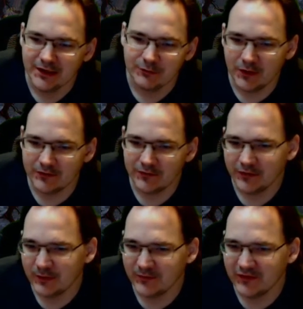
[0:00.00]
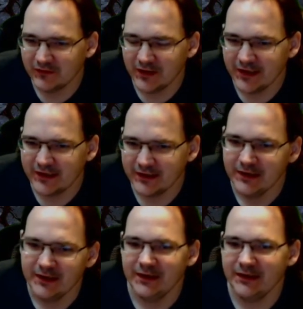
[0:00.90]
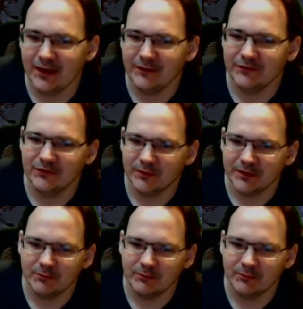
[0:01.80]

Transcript: Rockstar Games doesn't like it, and now they're suing.